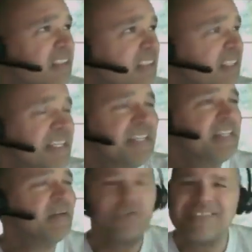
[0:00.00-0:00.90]
It's
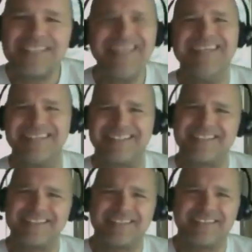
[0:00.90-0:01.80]
they don't see
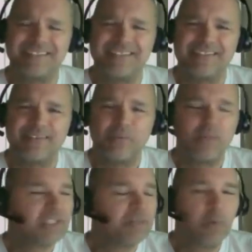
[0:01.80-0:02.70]
it
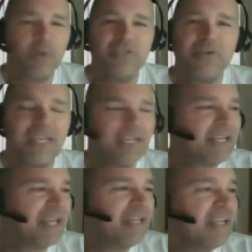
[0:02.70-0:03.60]
what's the point? You can't
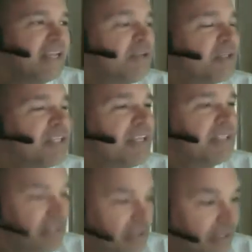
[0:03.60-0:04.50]
get you could
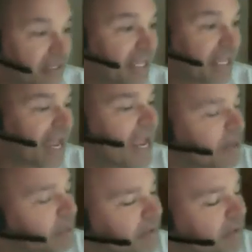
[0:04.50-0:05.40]
get you could get
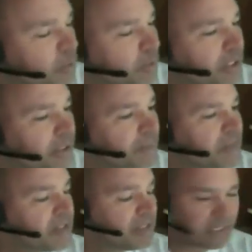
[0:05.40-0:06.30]
angry if you were in a
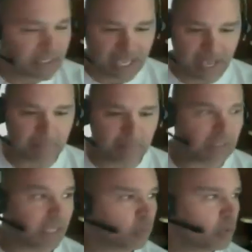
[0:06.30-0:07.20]
in a in a camp and be
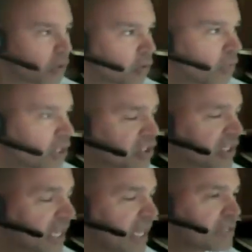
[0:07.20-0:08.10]
like, we're gonna rush
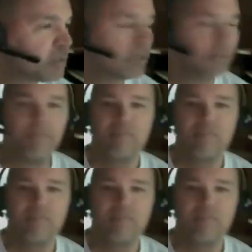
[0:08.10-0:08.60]
the gates, we're gonna